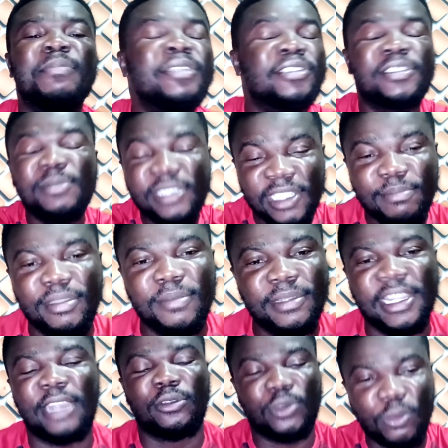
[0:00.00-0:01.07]
me ntimi nya biem
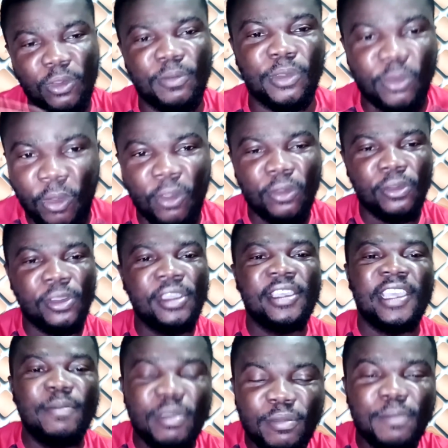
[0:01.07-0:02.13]
de ato me ko
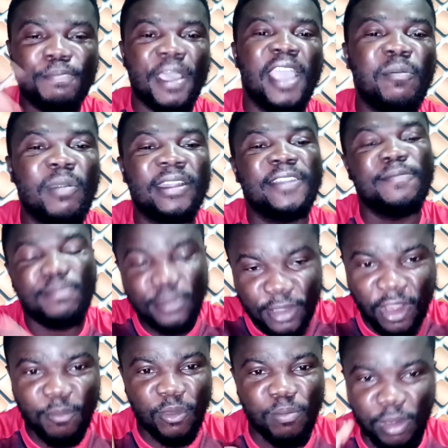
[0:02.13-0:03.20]
ebi mu pa igba de
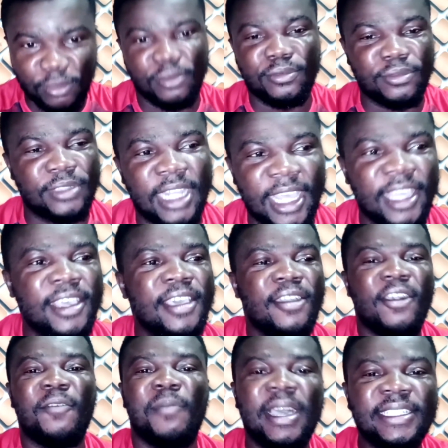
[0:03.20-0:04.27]
bia mu bono no na
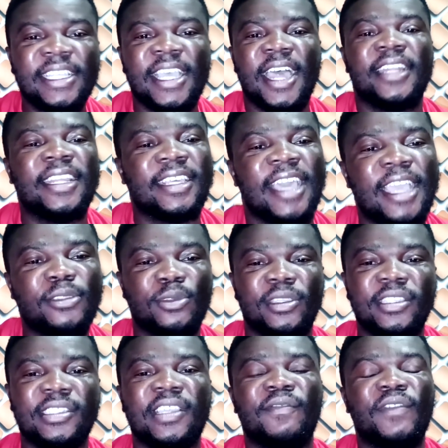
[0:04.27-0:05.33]
o ma ya the guy to
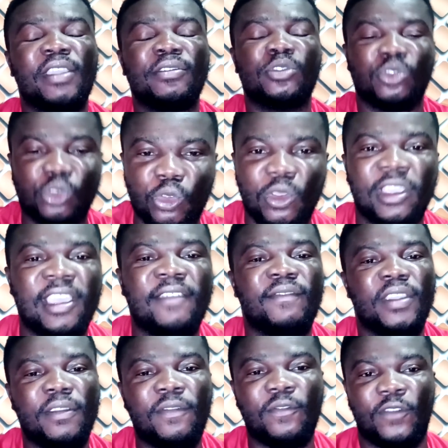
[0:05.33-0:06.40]
he's a very strong and
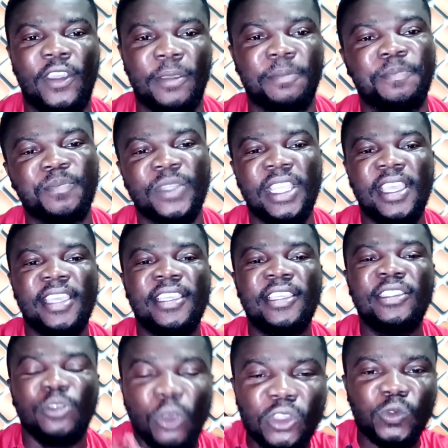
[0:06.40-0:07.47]
very firm. He
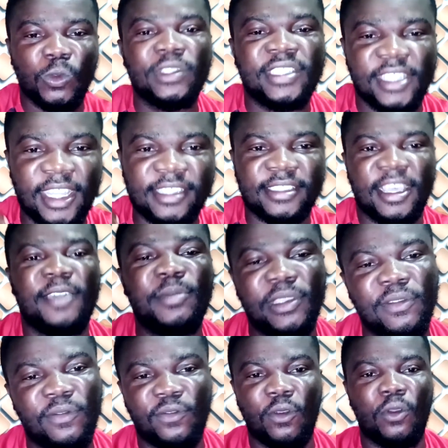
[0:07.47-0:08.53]
knows what he has come
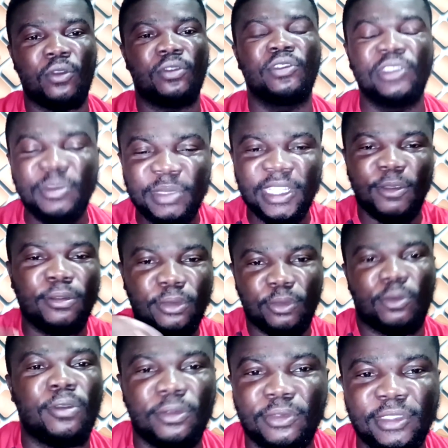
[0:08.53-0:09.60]
in for. Unu se
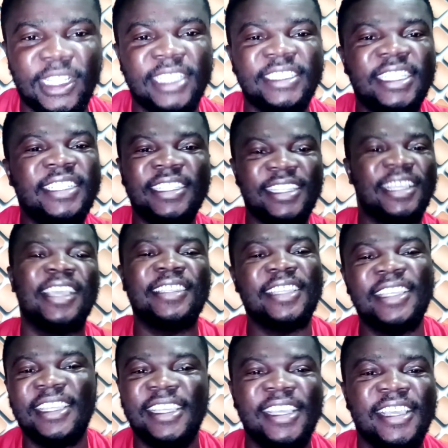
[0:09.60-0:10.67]
kotoko no ye
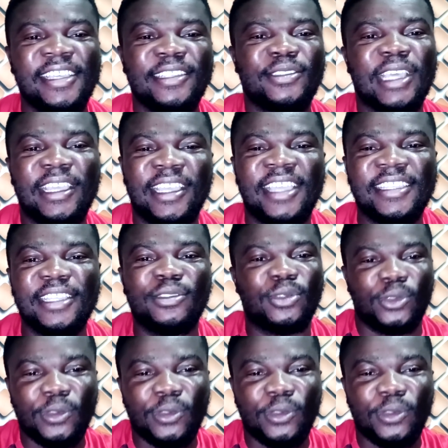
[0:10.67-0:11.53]
nye enye